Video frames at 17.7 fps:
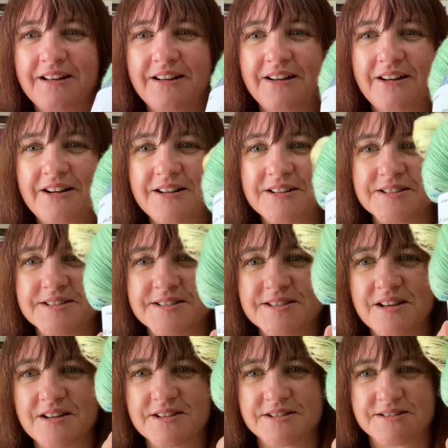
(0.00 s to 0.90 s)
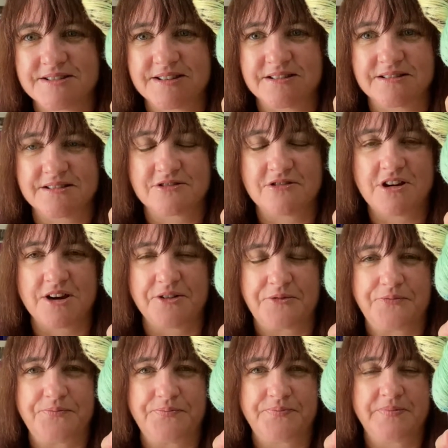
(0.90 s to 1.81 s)
I just think it's great.
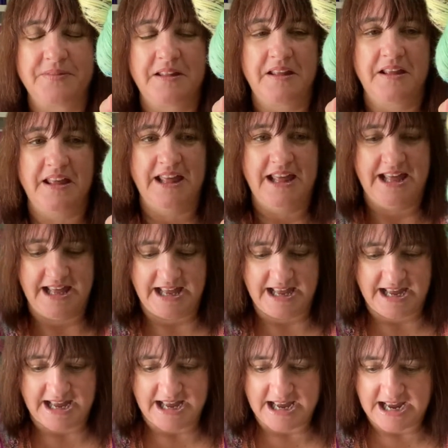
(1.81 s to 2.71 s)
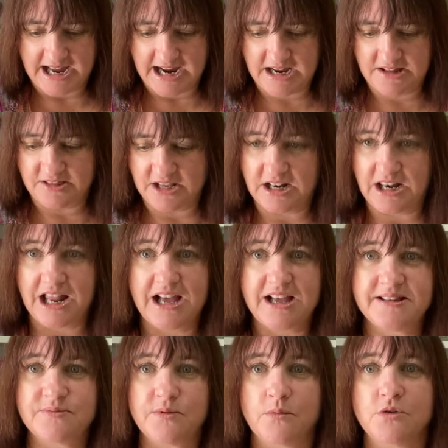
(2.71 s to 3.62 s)
And the
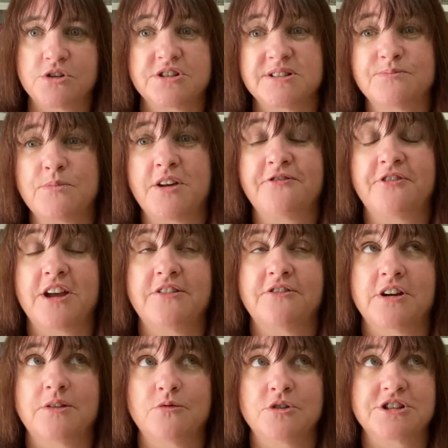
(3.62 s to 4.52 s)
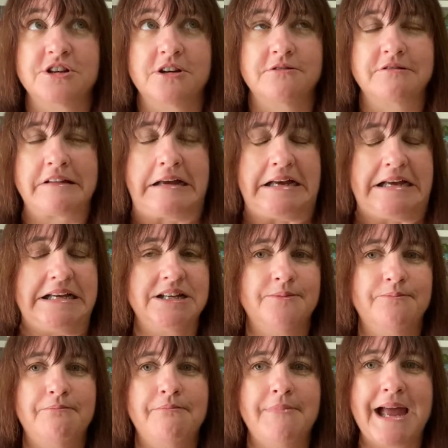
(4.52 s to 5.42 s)
last one, which is my favorite and which I
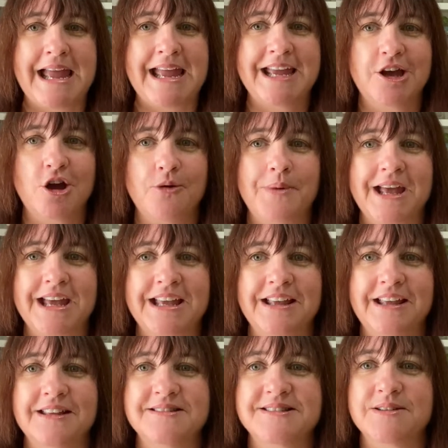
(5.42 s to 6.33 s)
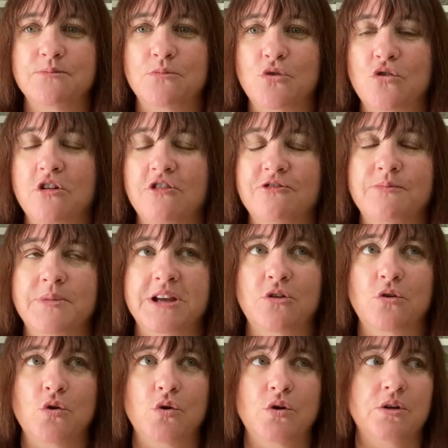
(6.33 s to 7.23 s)
may go back and get some more of
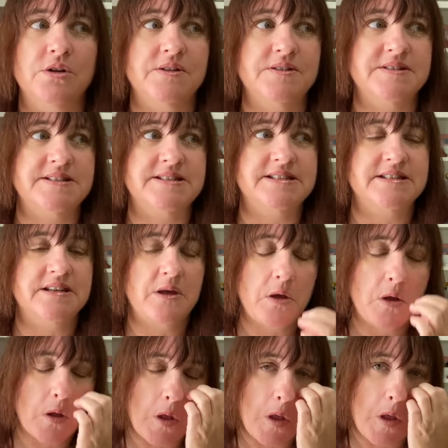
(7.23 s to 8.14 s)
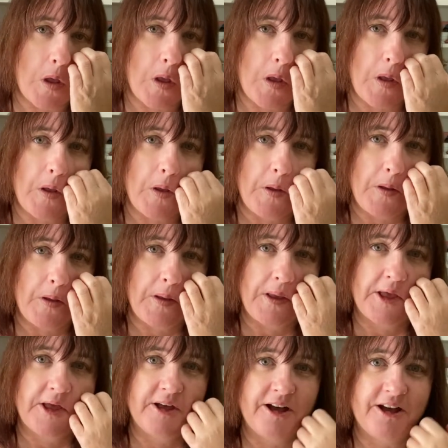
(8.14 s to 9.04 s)
because,
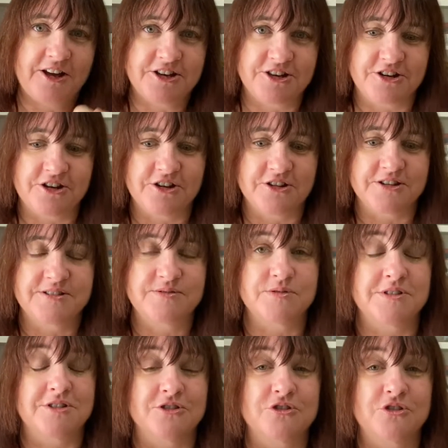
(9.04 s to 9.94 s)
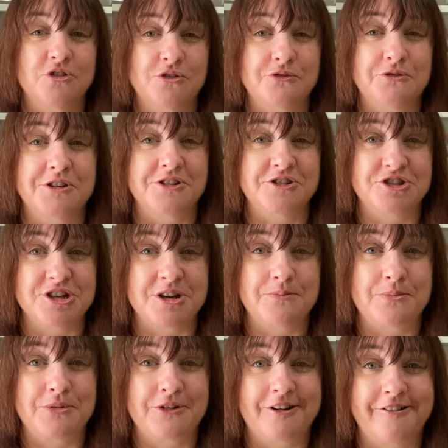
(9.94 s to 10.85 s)
I don't know, this would look cool in a
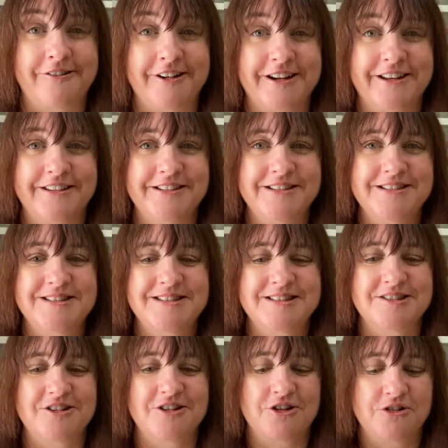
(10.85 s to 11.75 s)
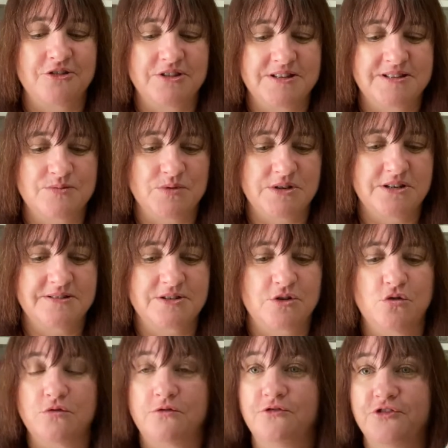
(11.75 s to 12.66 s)
jumper, I reckon. So this one is
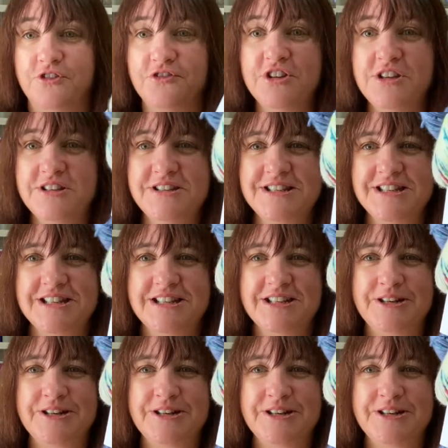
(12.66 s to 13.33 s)
called Vivid.